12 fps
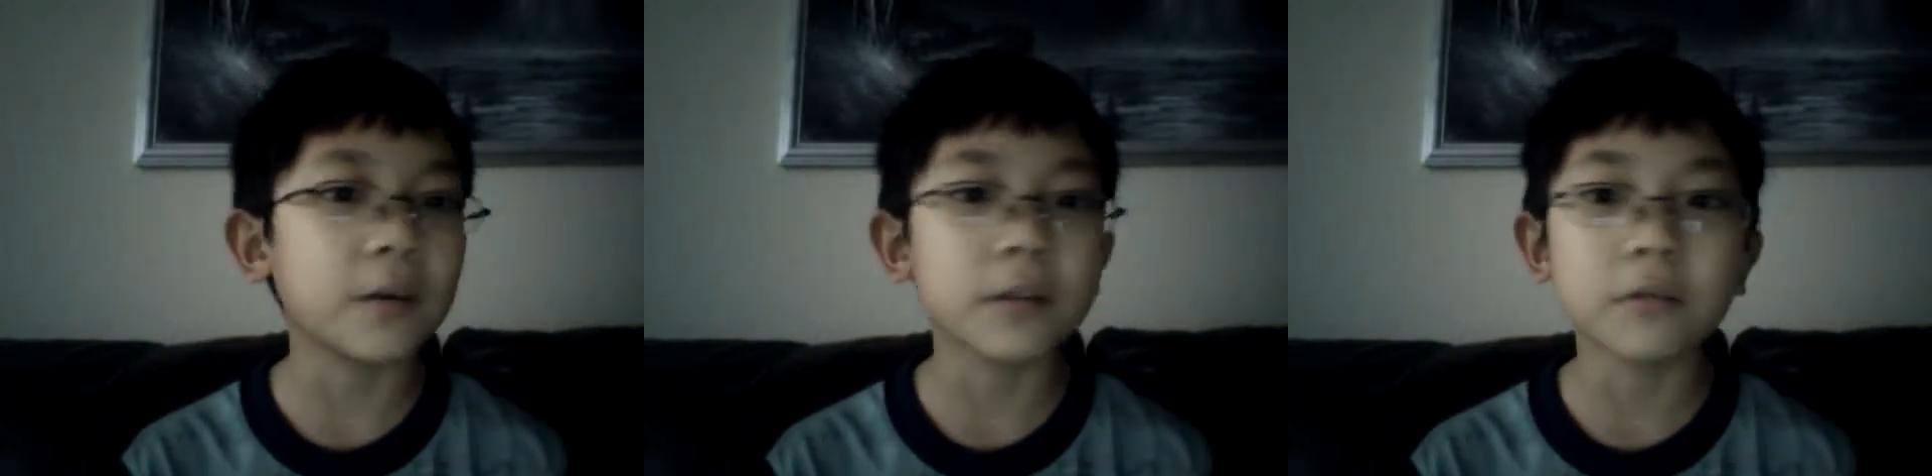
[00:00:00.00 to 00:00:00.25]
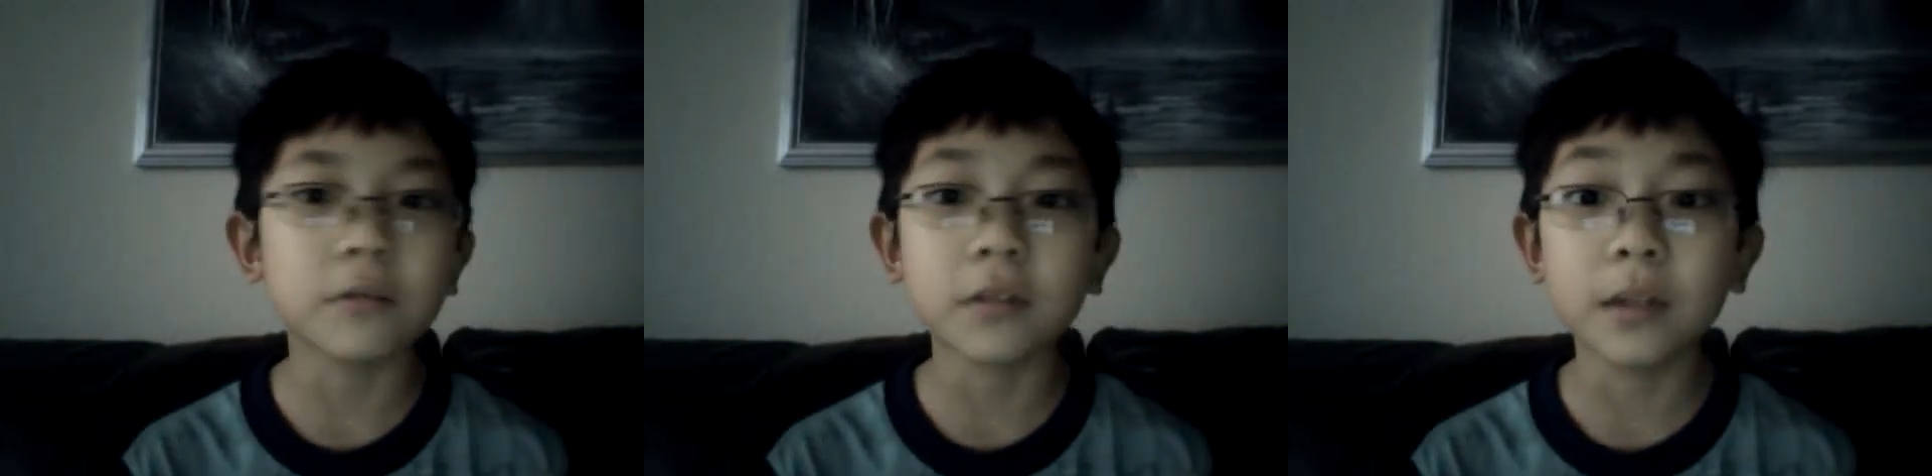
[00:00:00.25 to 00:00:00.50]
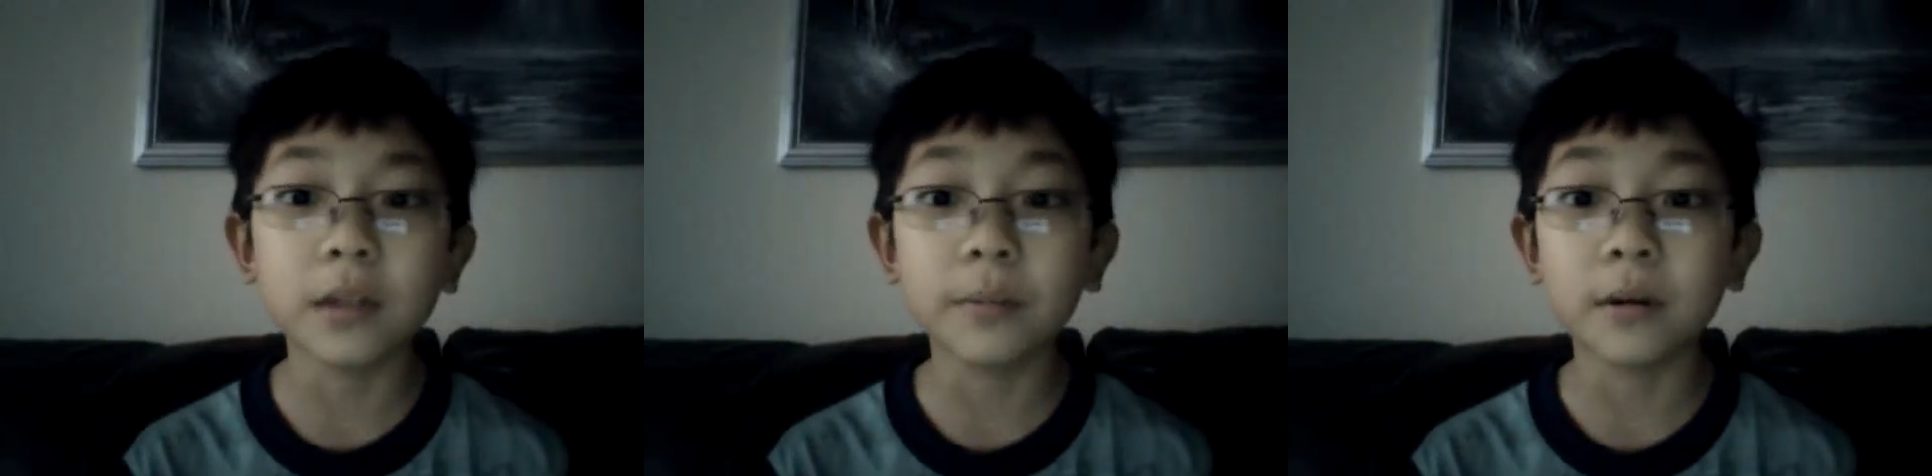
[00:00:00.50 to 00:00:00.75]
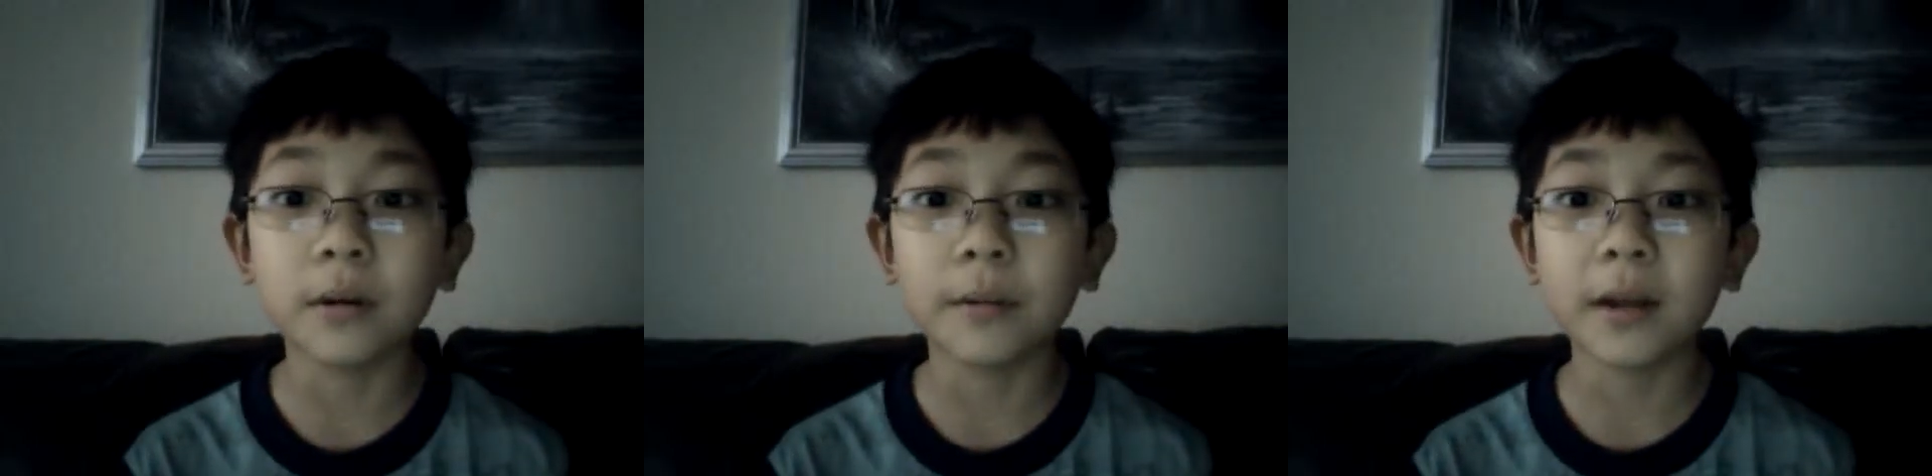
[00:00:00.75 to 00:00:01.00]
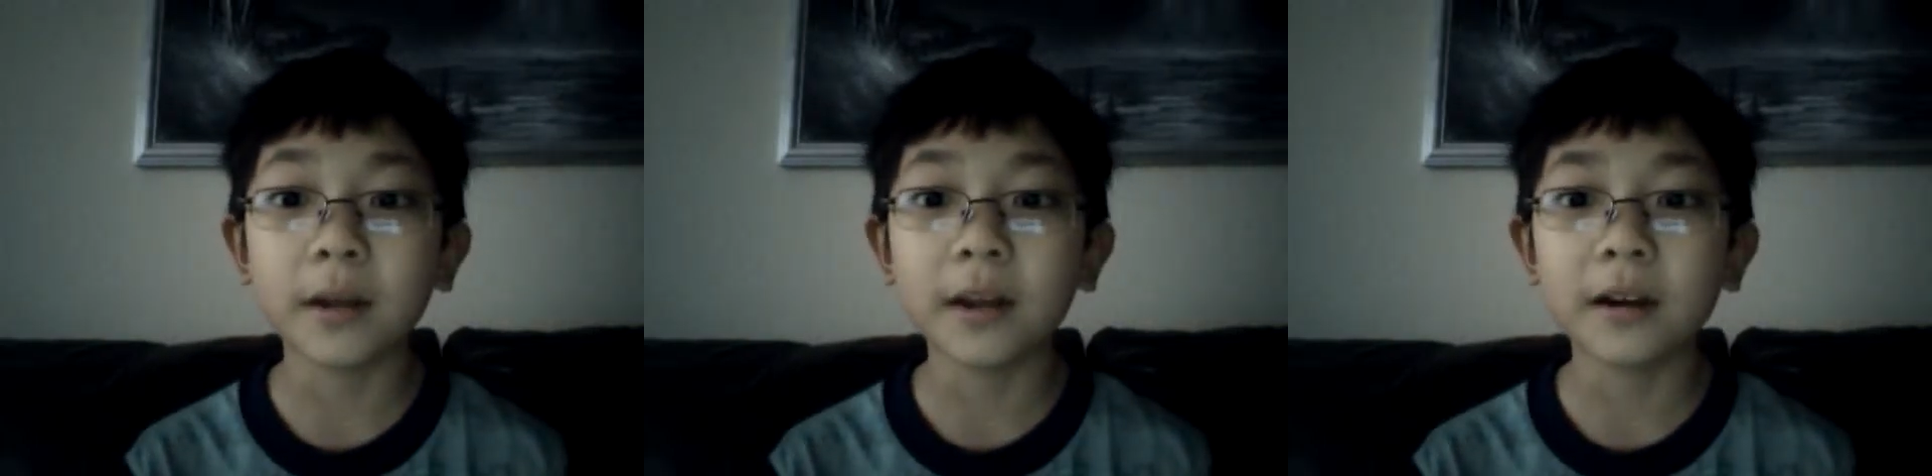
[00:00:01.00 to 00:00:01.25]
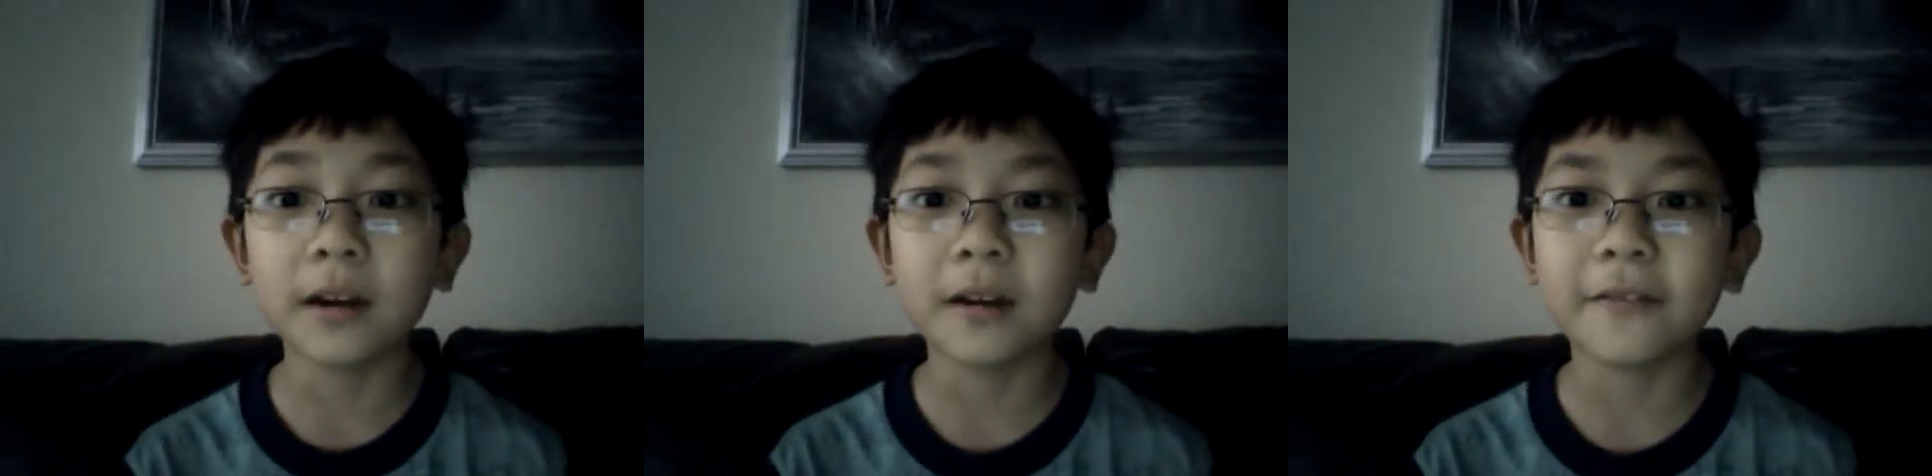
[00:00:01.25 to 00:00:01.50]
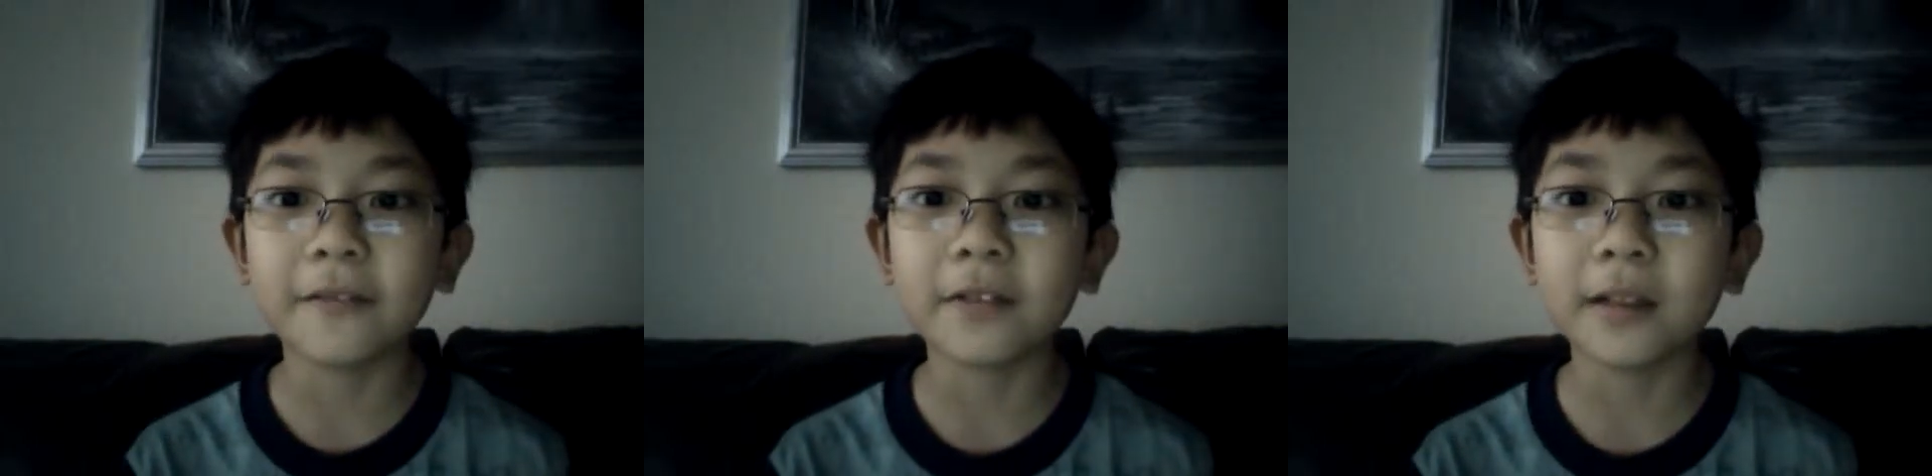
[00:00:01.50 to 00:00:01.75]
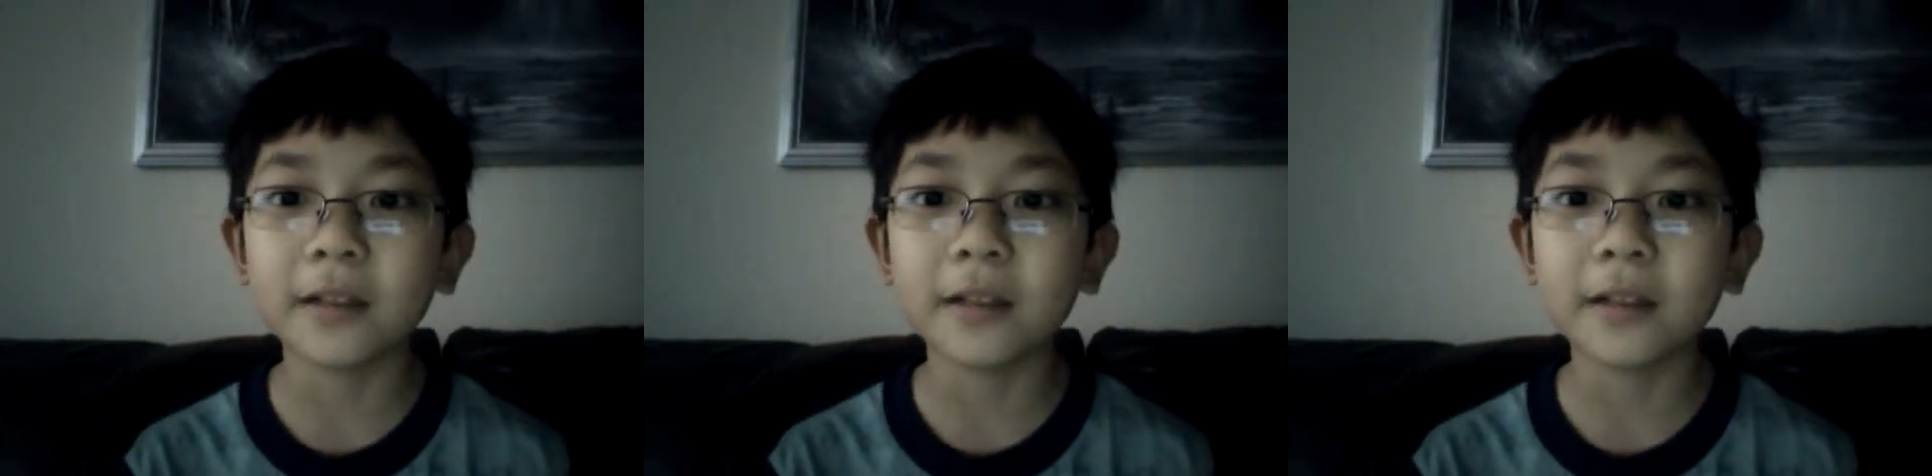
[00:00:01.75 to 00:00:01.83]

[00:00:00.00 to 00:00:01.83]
I wasn't really prepared for